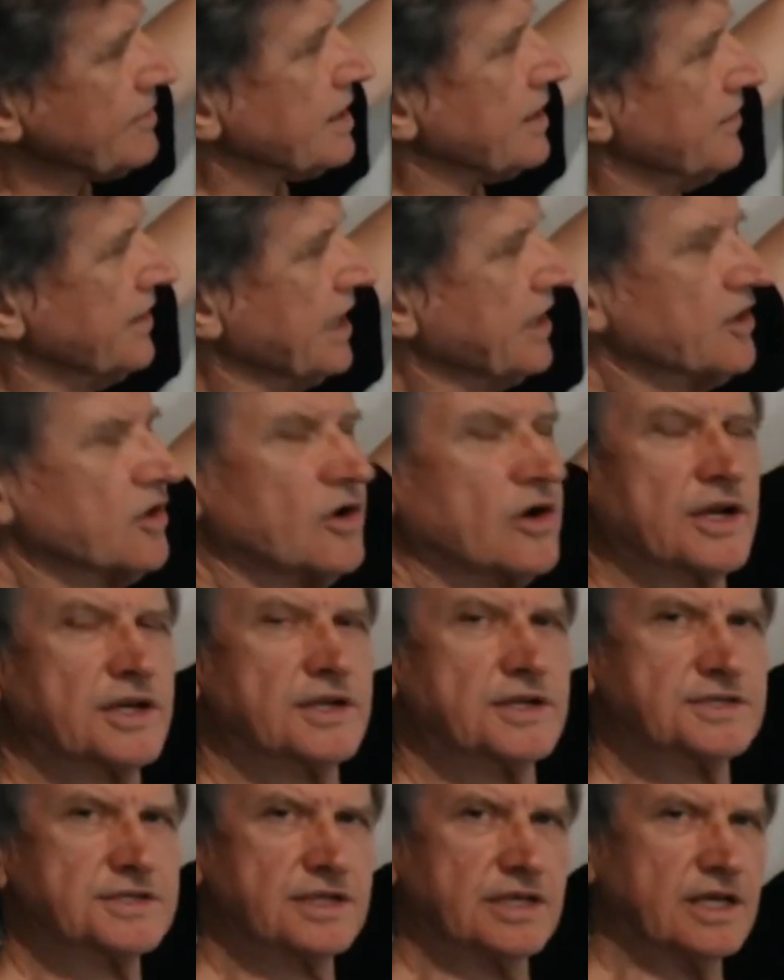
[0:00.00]
That height
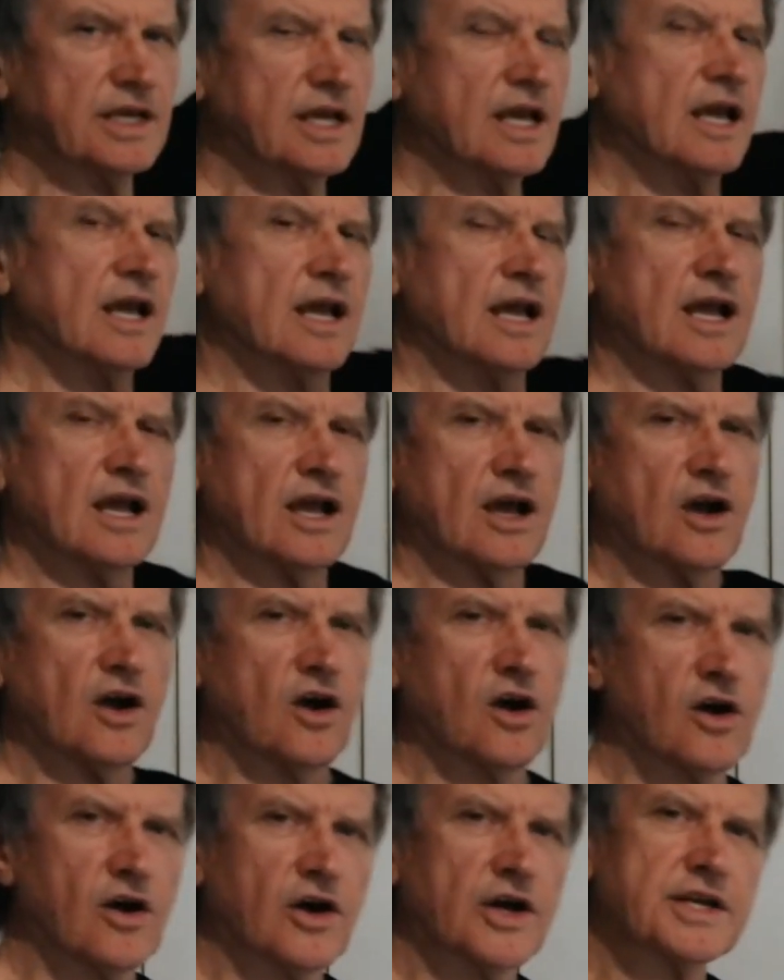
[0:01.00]
is the
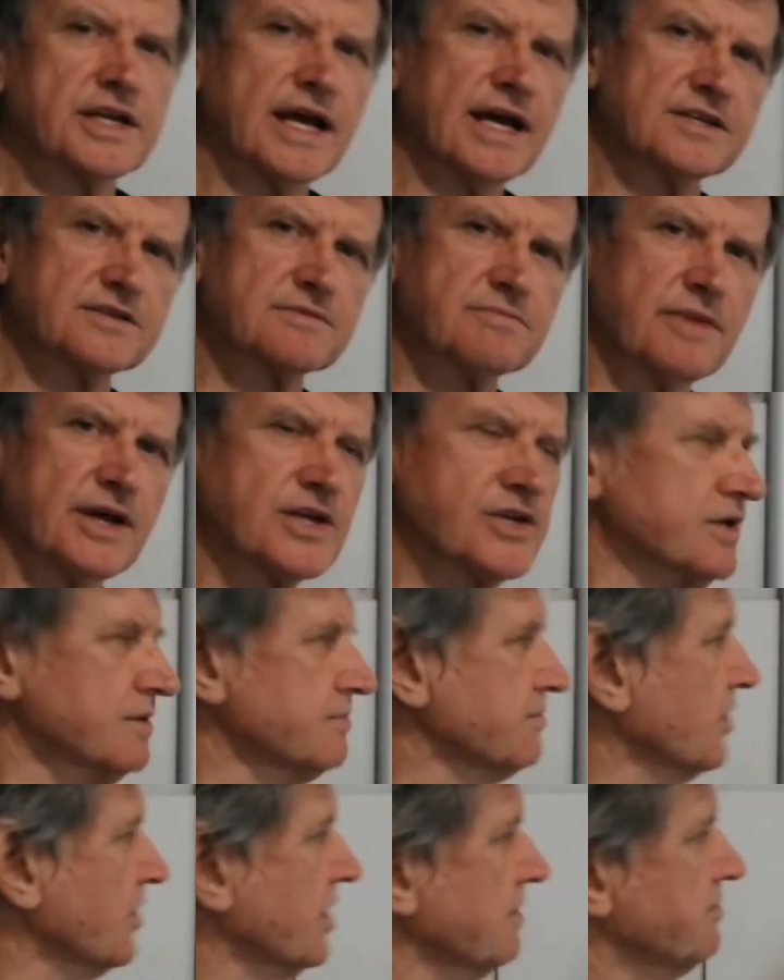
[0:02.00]
height as measured
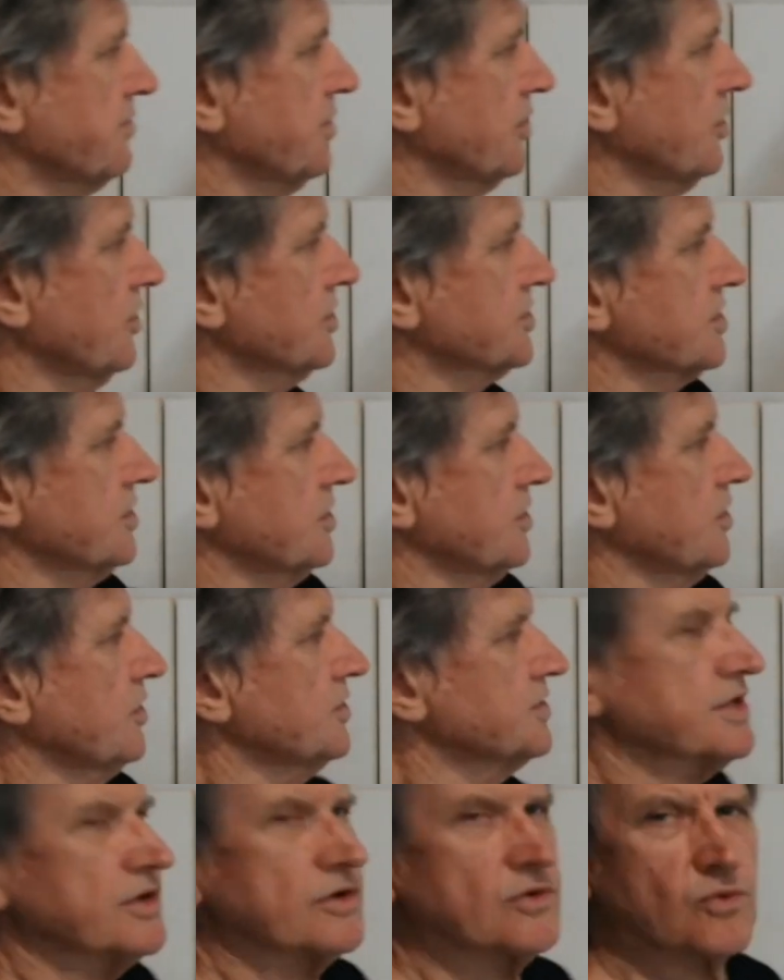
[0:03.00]
by a person
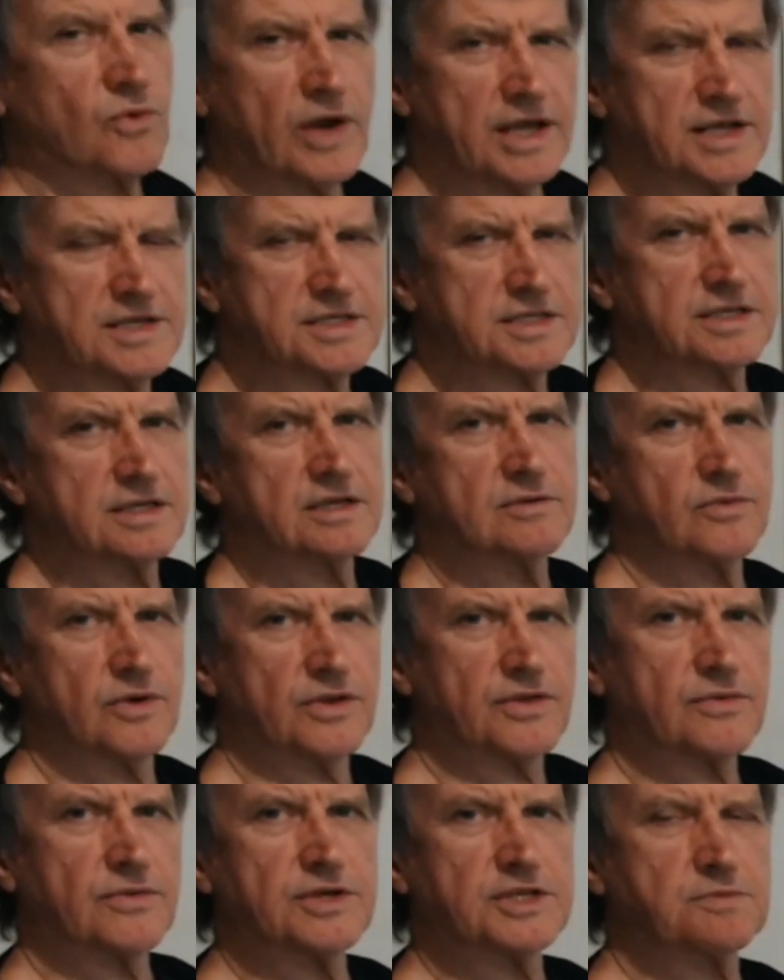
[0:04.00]
who's at rest
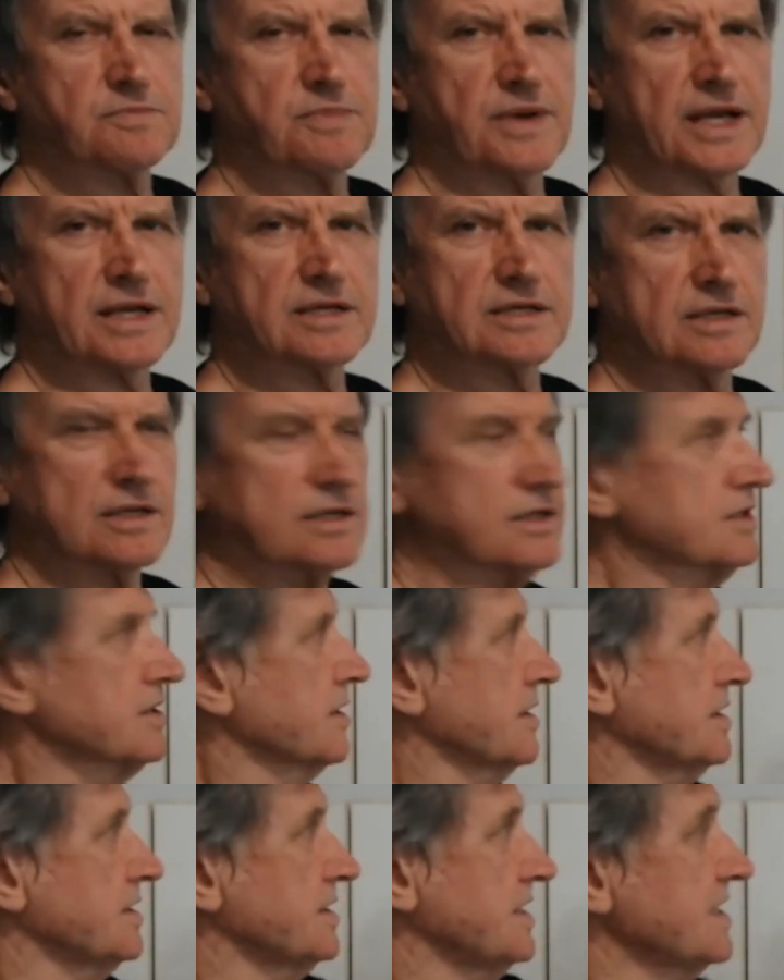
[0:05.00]
with respect to
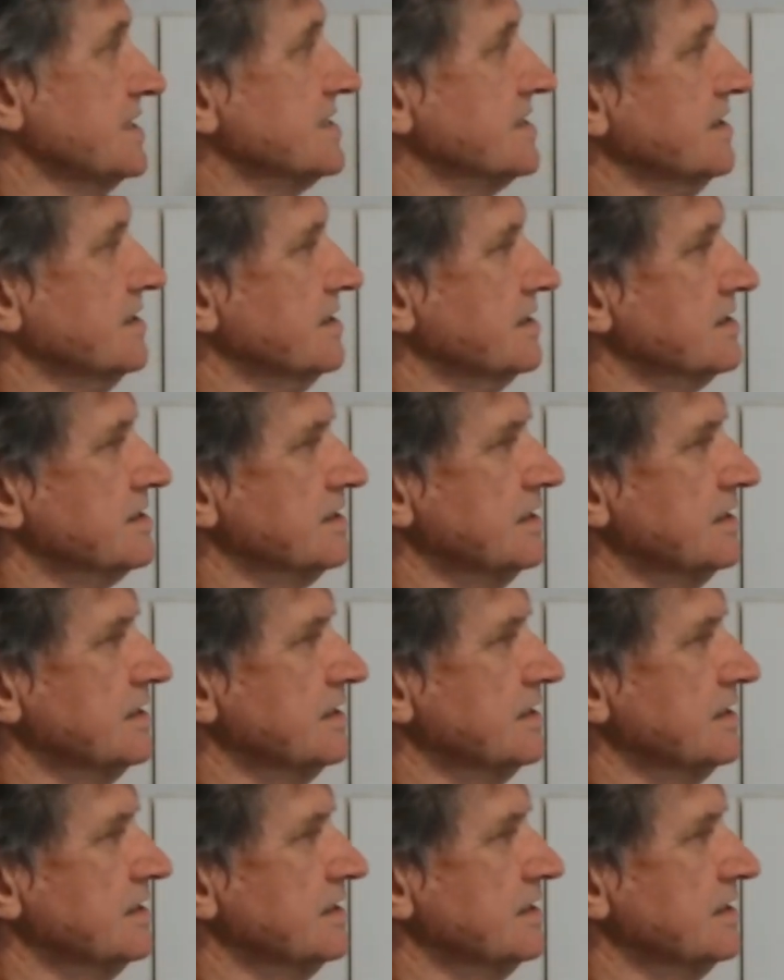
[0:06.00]
the distance.